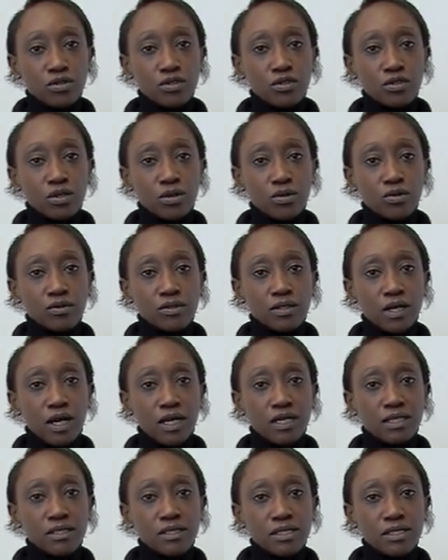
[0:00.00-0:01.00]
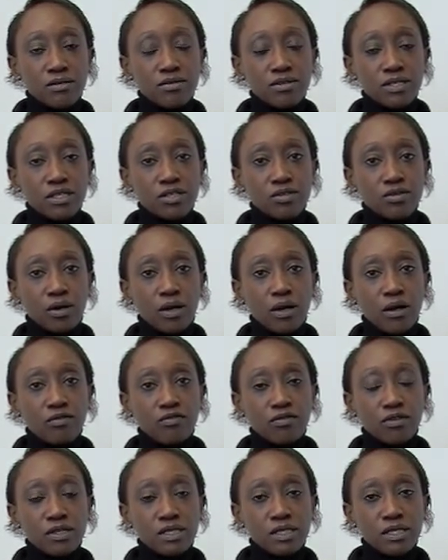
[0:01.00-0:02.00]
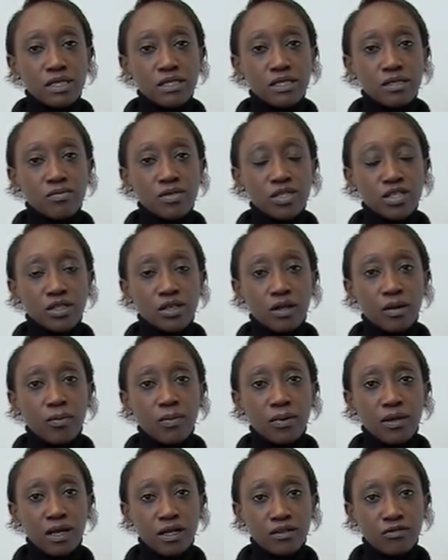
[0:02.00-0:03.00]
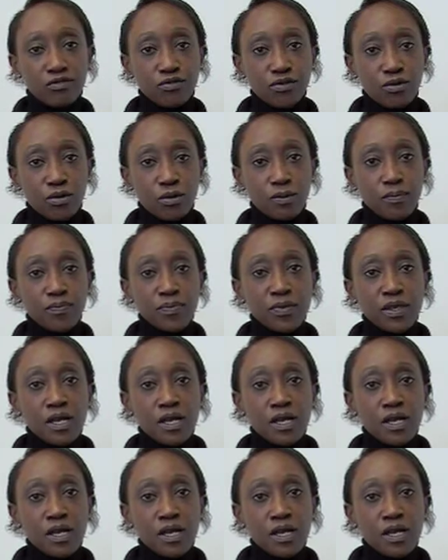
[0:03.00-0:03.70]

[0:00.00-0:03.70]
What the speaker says: So the idea is to have for this exhibition a platform